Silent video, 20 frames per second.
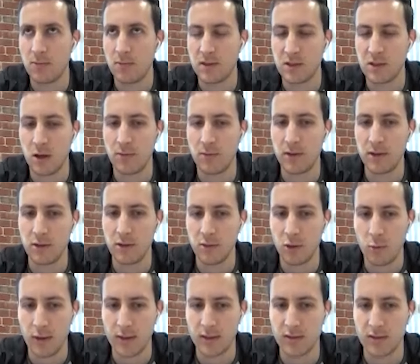resolving the
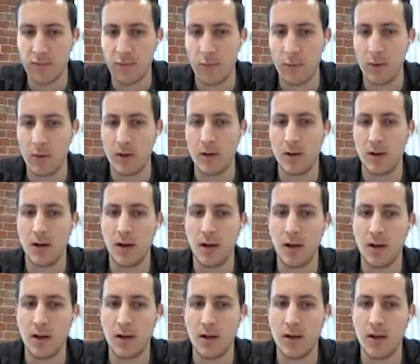request for
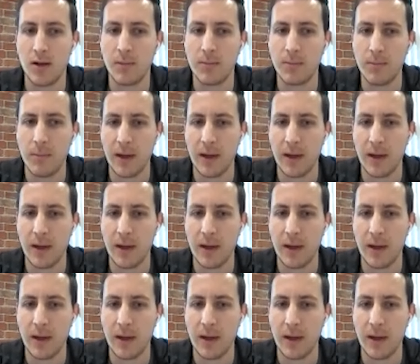a